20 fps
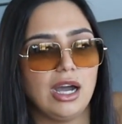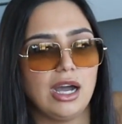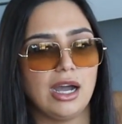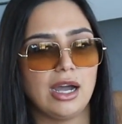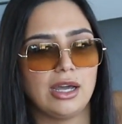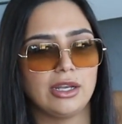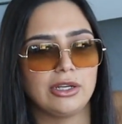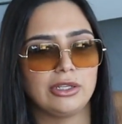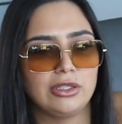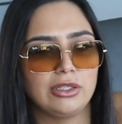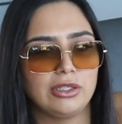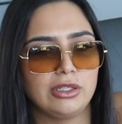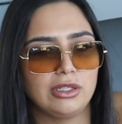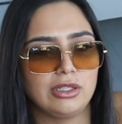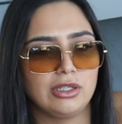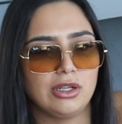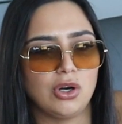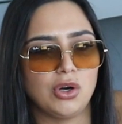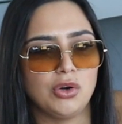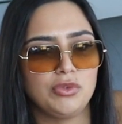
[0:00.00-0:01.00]

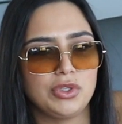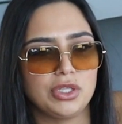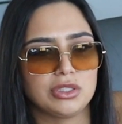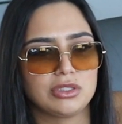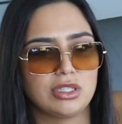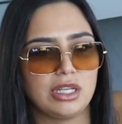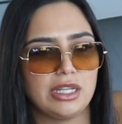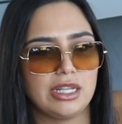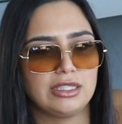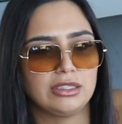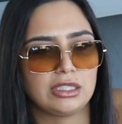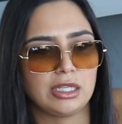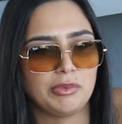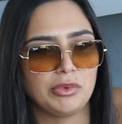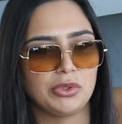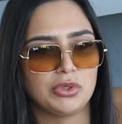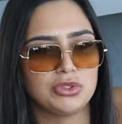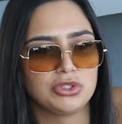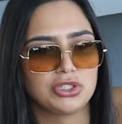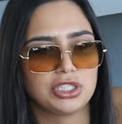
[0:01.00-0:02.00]
And obviously,
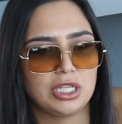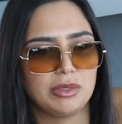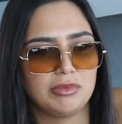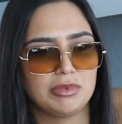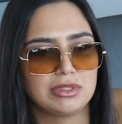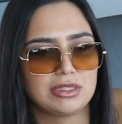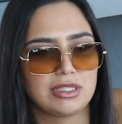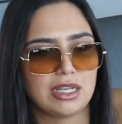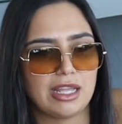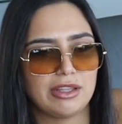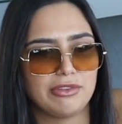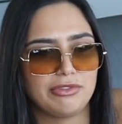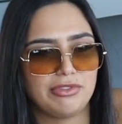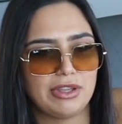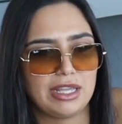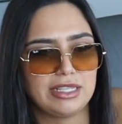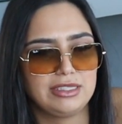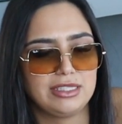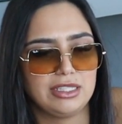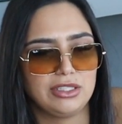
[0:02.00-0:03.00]
entrepreneurship is like
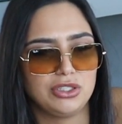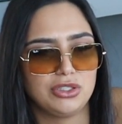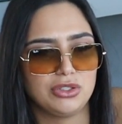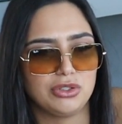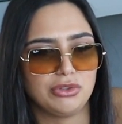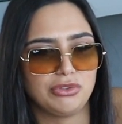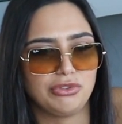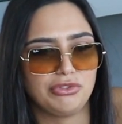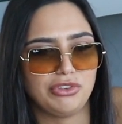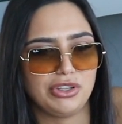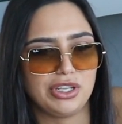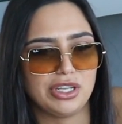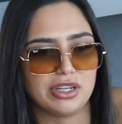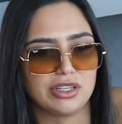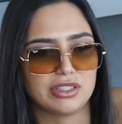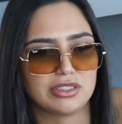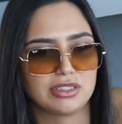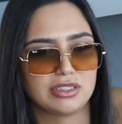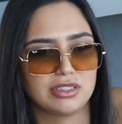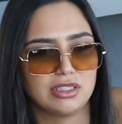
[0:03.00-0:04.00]
facing your
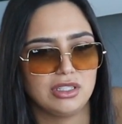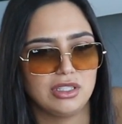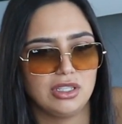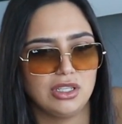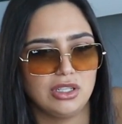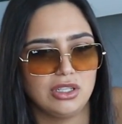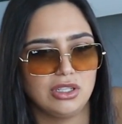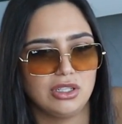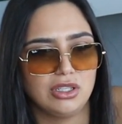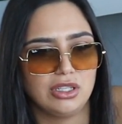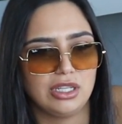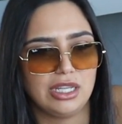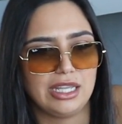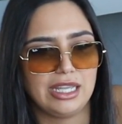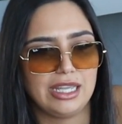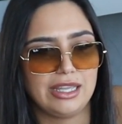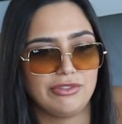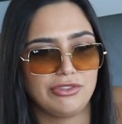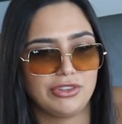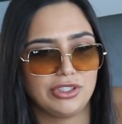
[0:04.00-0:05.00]
fears
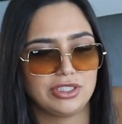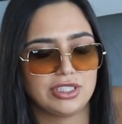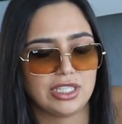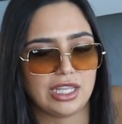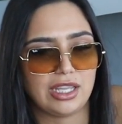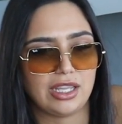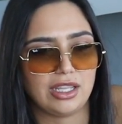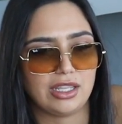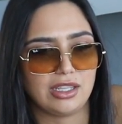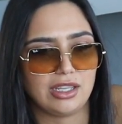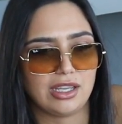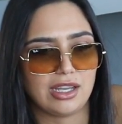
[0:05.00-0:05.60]
every day.